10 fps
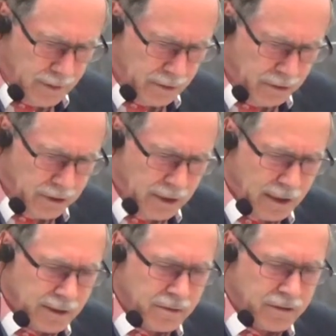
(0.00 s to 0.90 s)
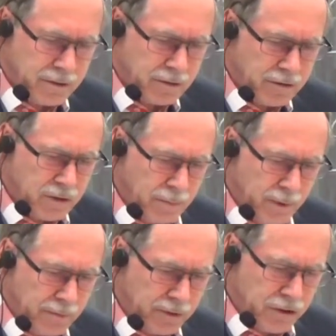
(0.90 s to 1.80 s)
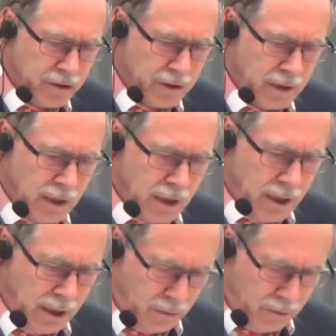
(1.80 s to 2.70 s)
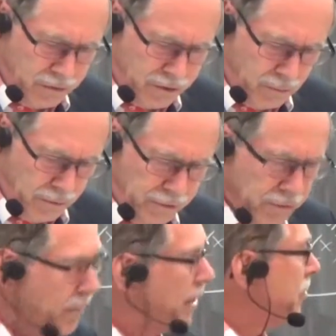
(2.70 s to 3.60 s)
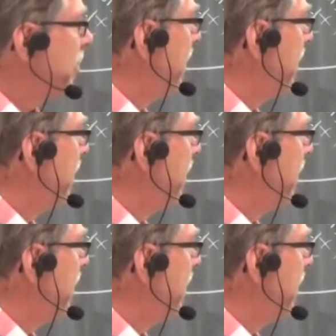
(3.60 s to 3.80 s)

I just realized there was still a topic which I also wanted to mention